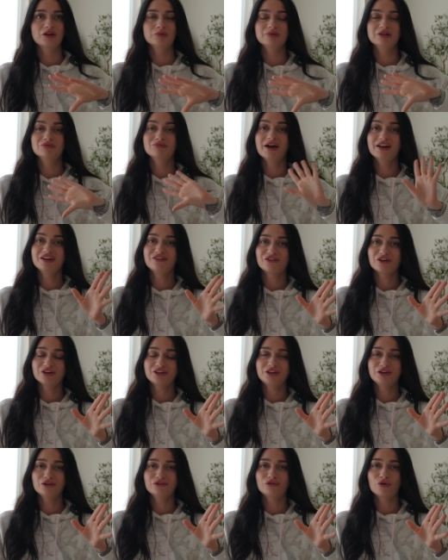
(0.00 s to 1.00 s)
to be ready for
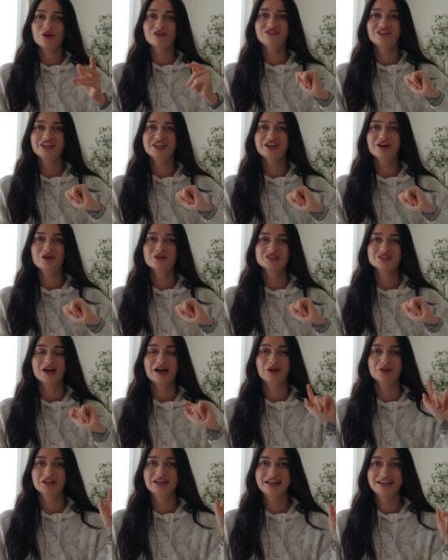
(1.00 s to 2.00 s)
Q four video, so
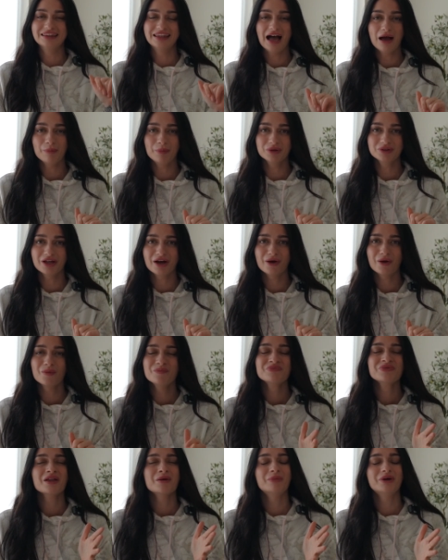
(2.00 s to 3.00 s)
I'll link that below.